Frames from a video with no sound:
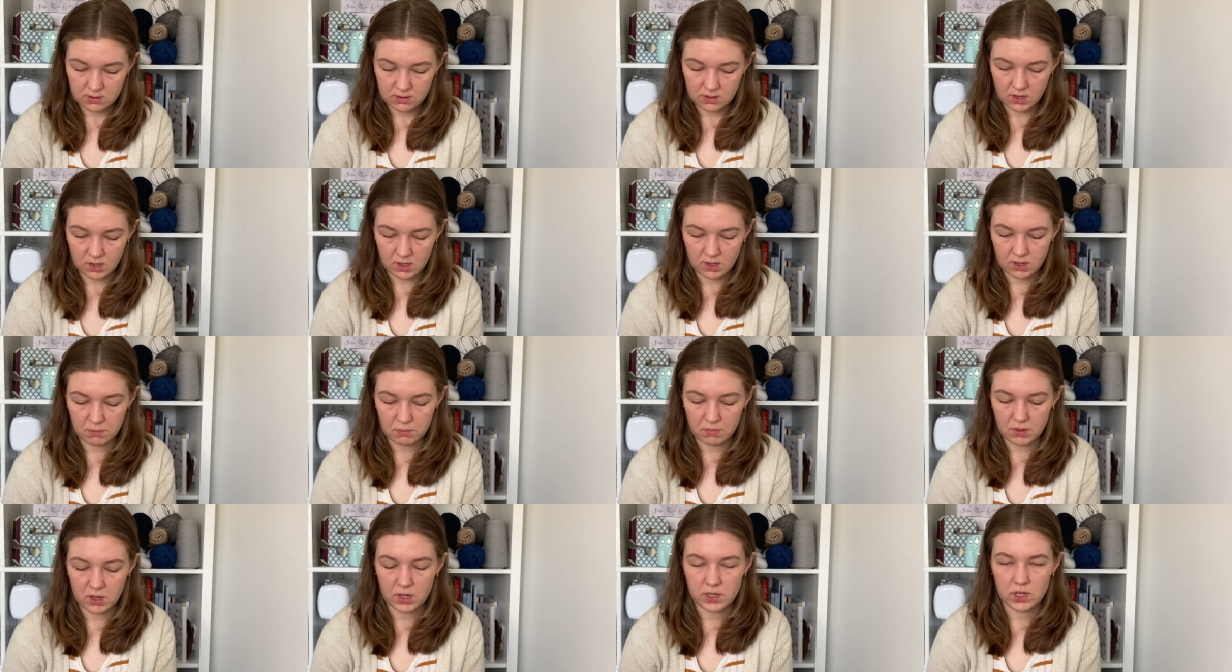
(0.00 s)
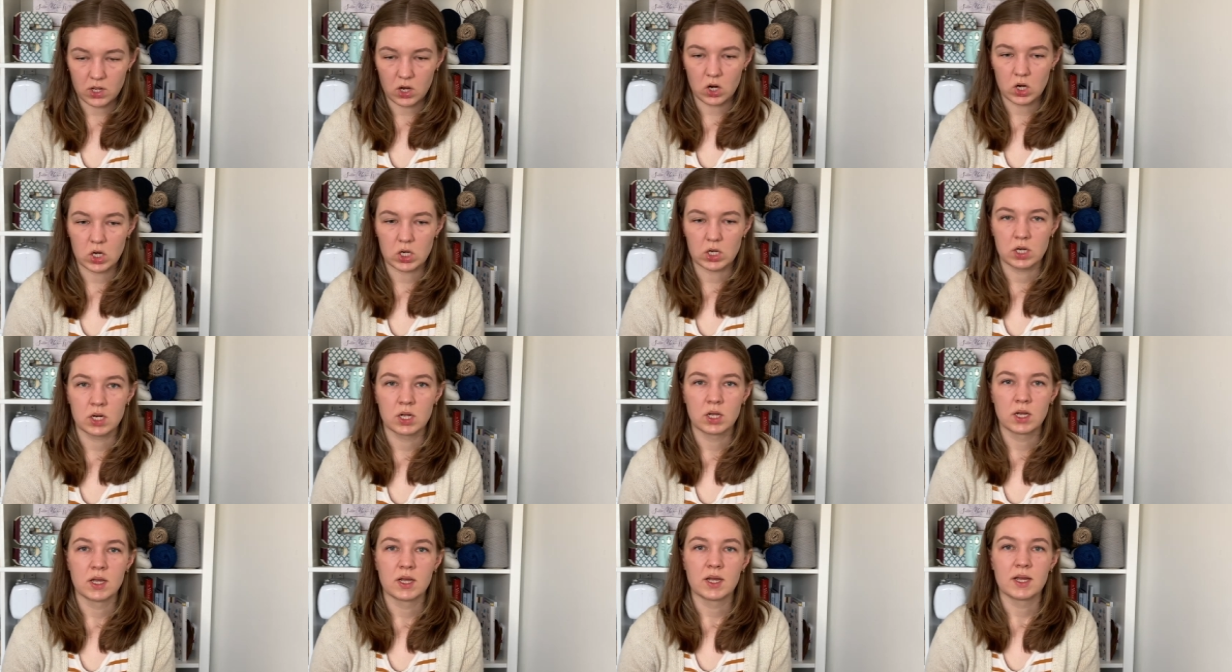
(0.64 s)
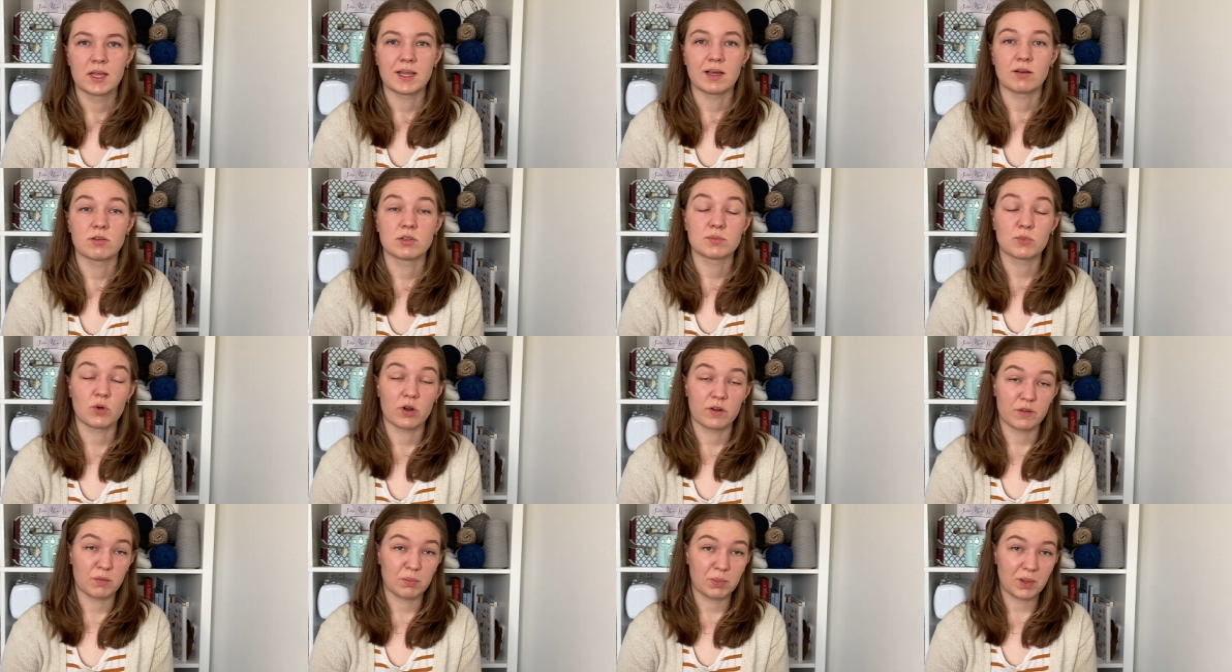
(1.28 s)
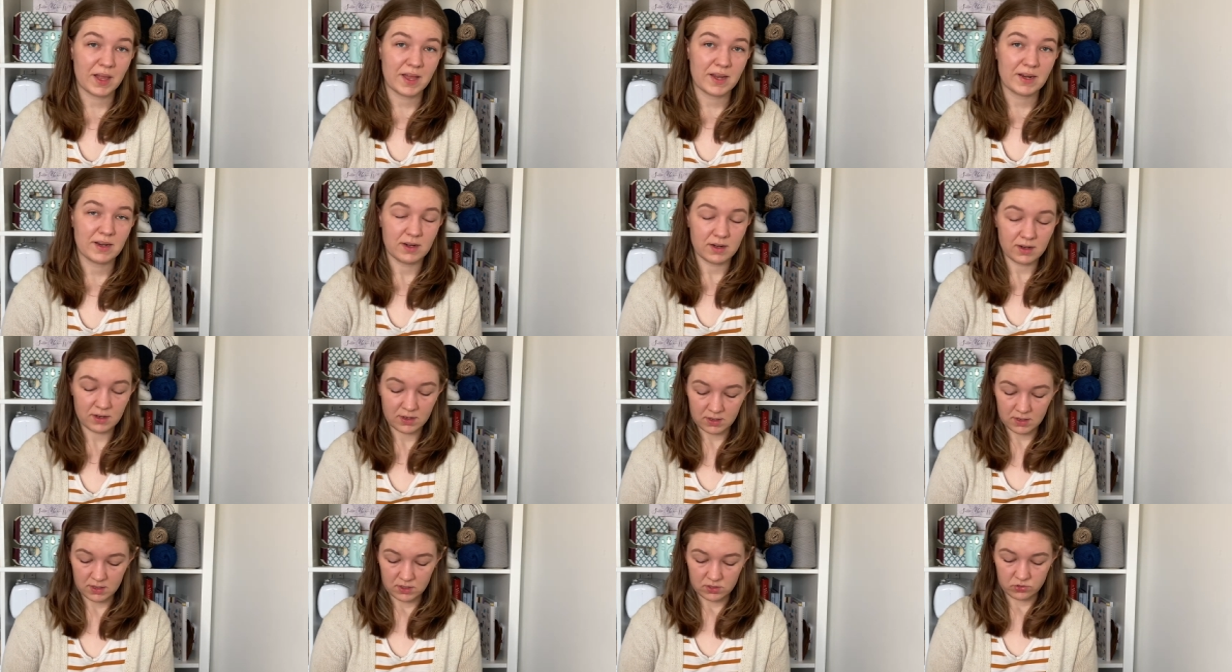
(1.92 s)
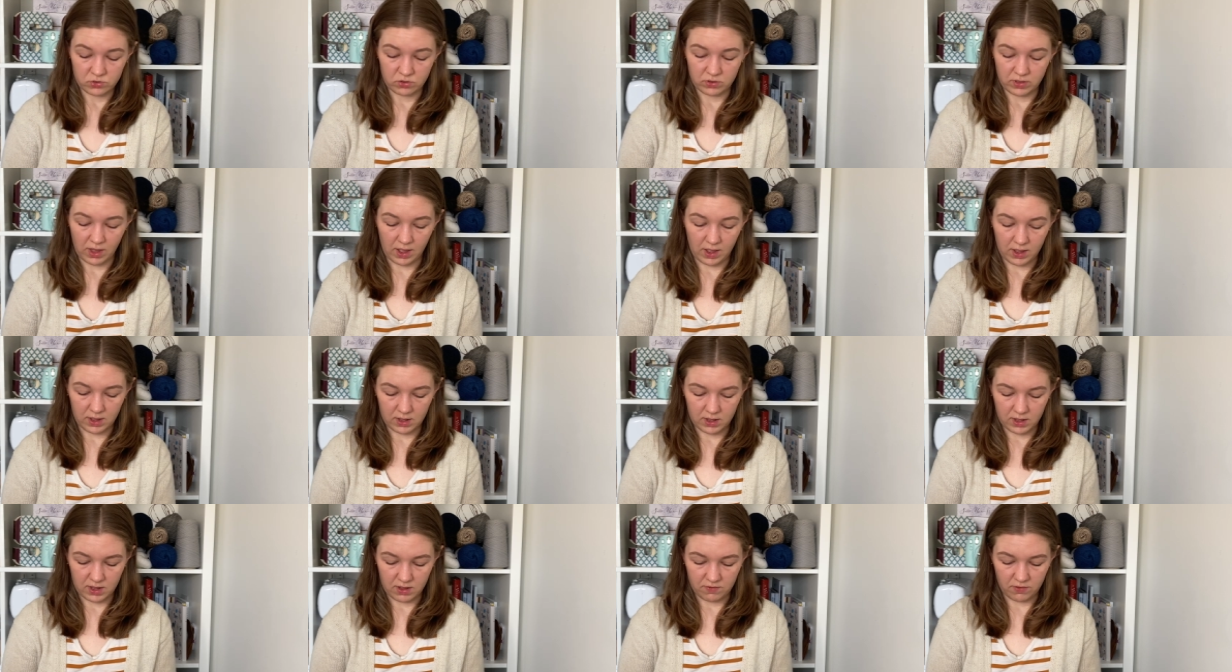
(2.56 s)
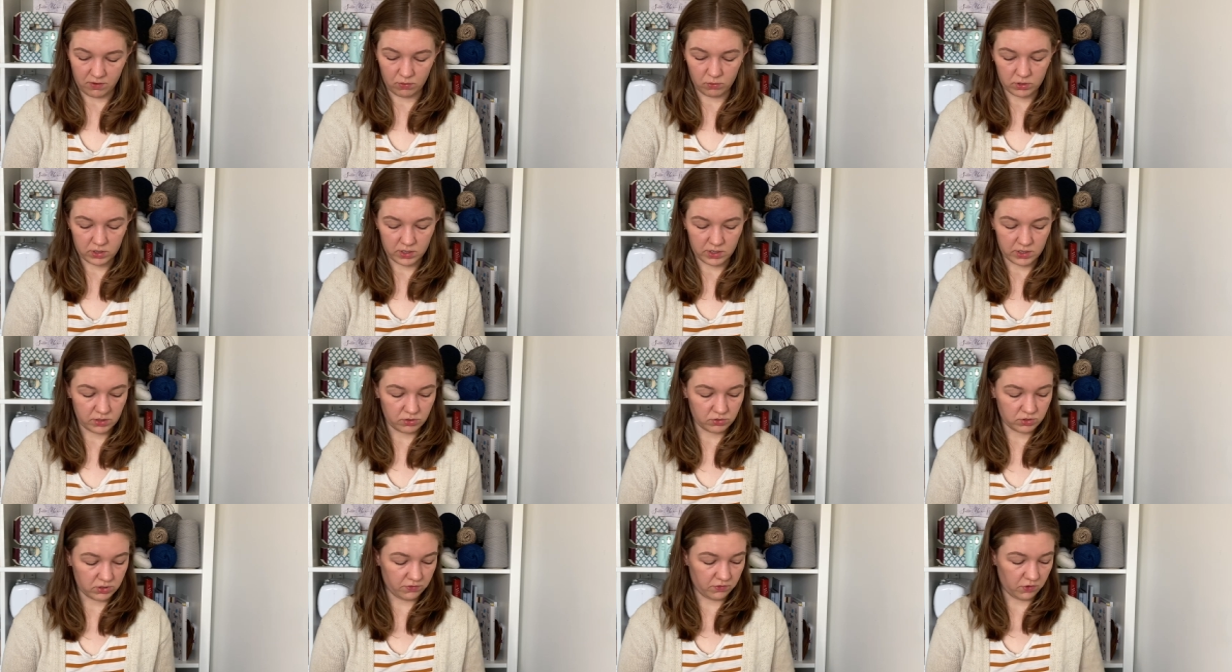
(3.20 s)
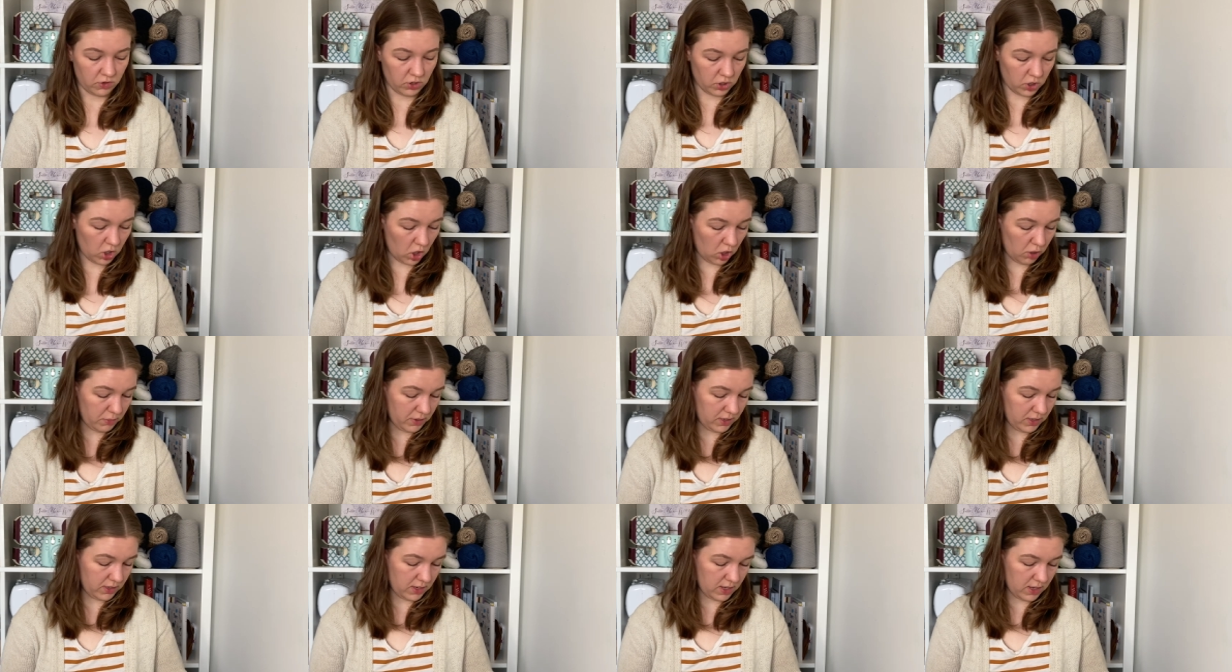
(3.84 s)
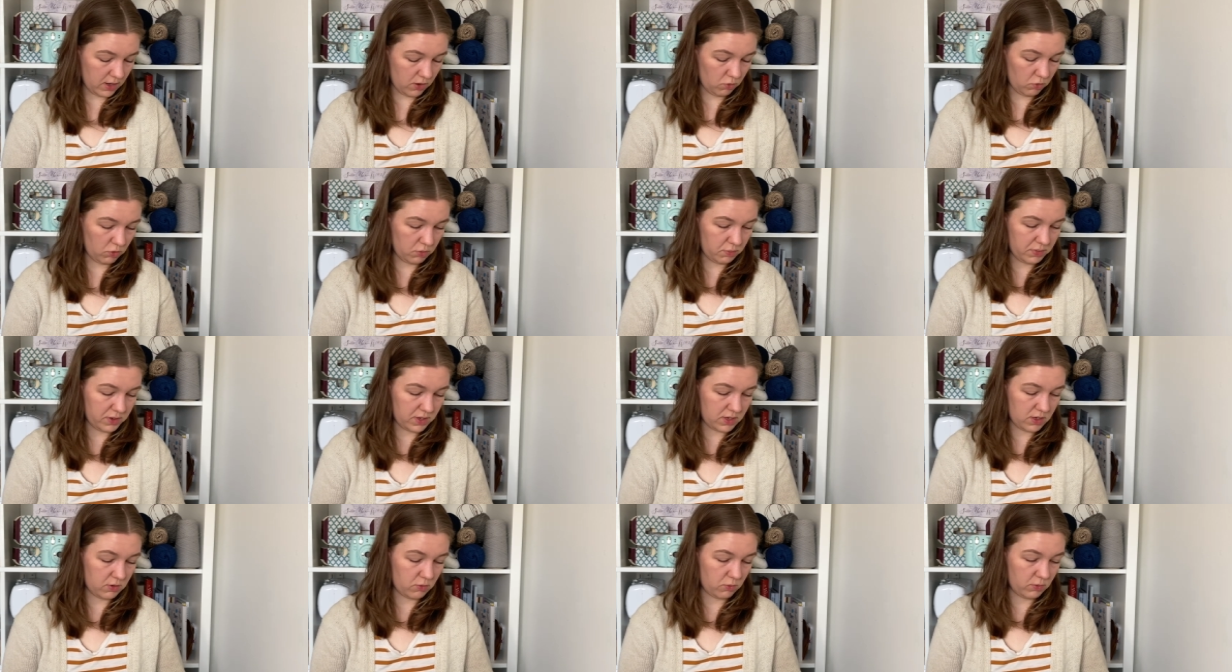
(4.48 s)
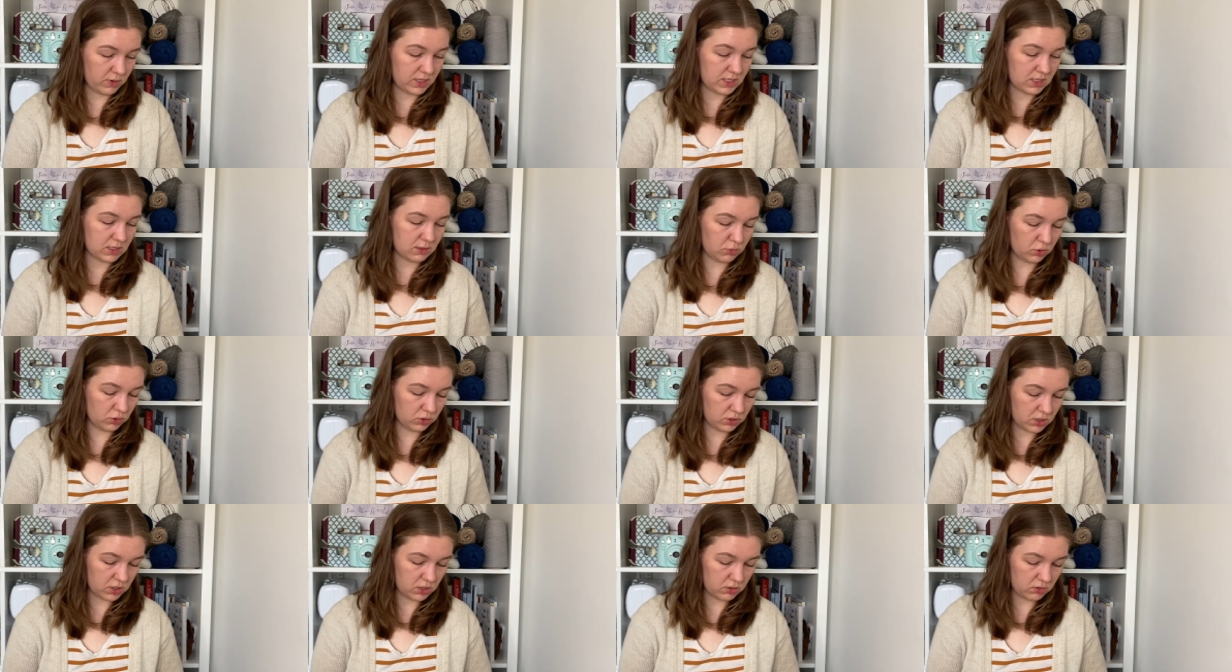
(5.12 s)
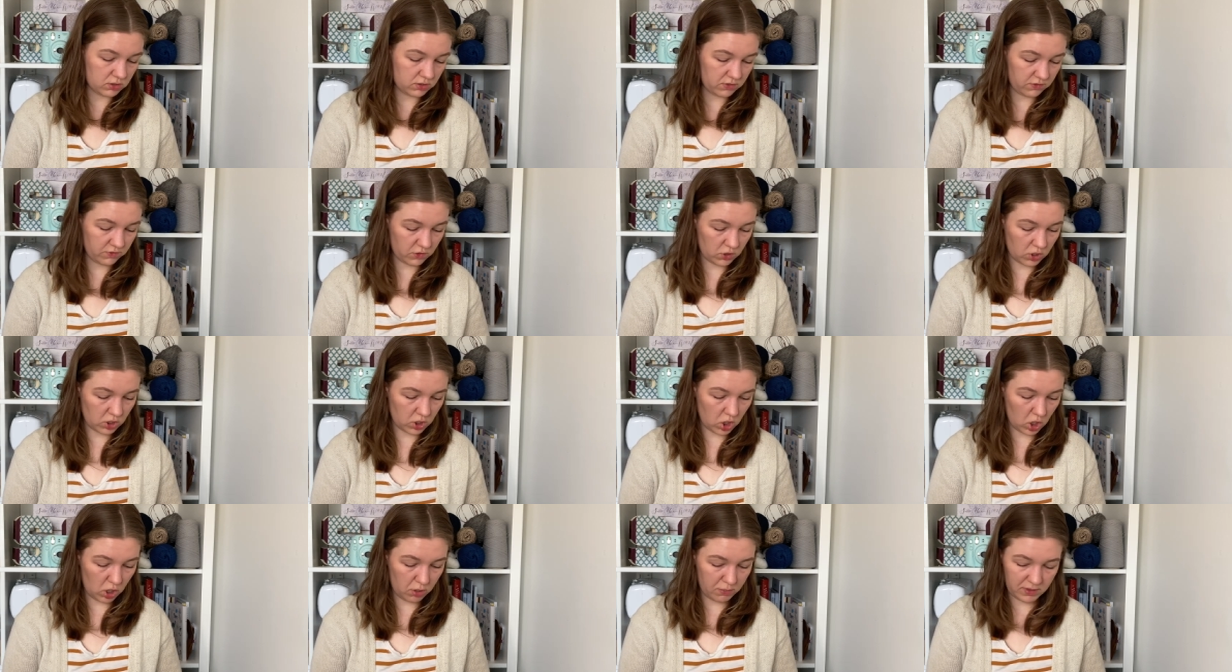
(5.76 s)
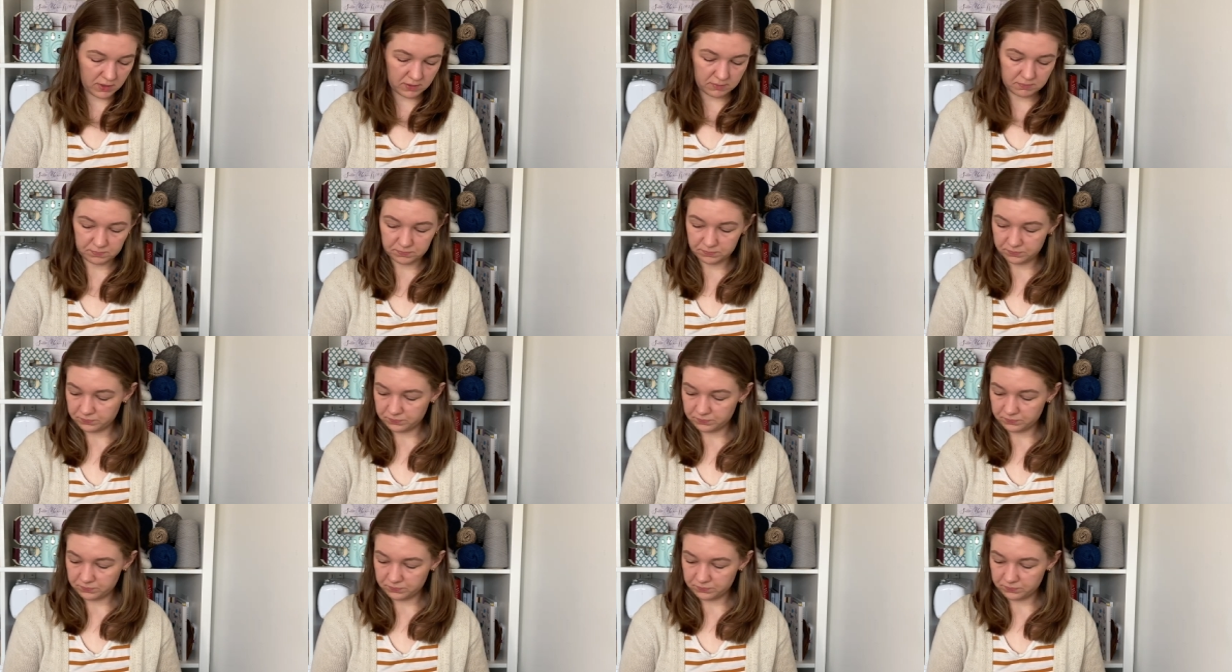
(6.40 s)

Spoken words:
a yarn that was more of a blend, so that if I wanted to use it for a garment, it would be reasonable to use it for a garment.